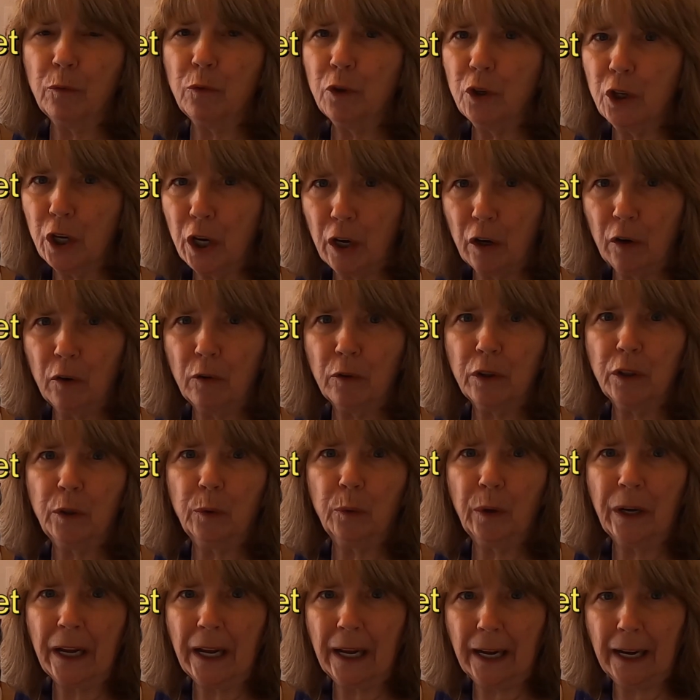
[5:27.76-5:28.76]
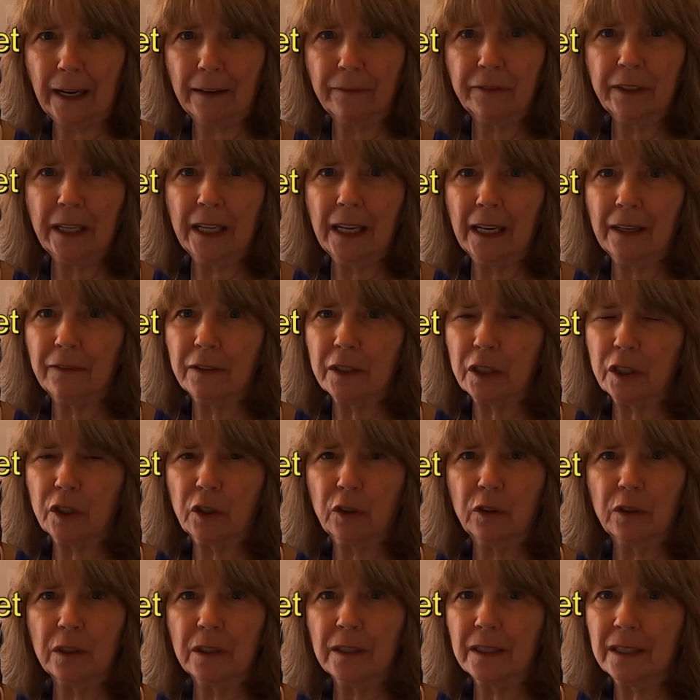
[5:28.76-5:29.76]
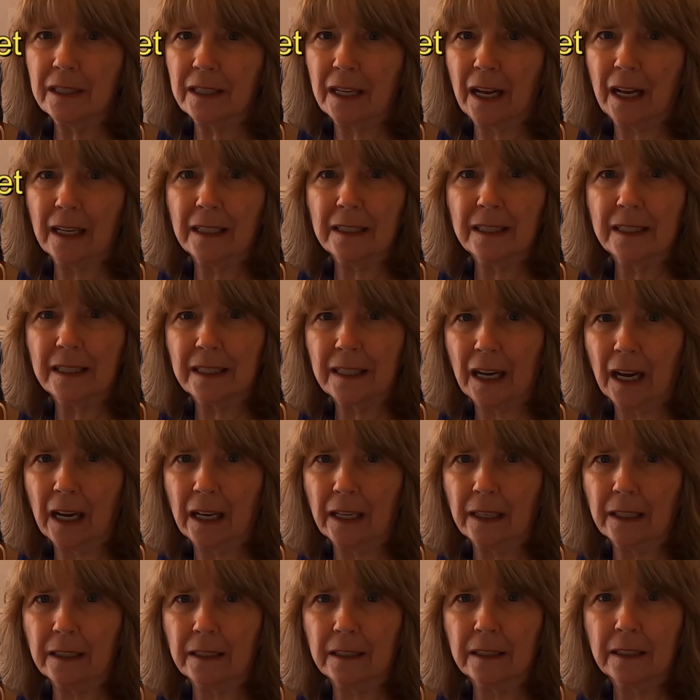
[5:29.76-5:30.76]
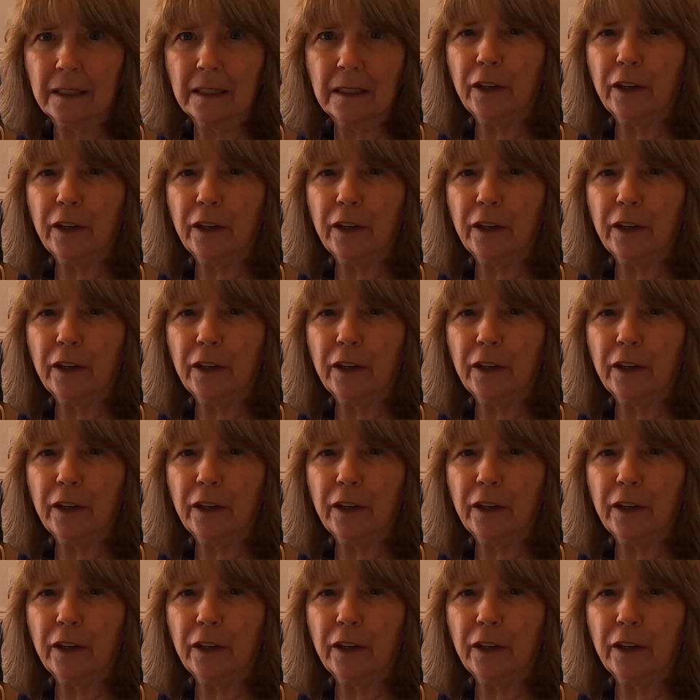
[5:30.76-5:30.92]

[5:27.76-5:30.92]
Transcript: you know you have to have a certain size site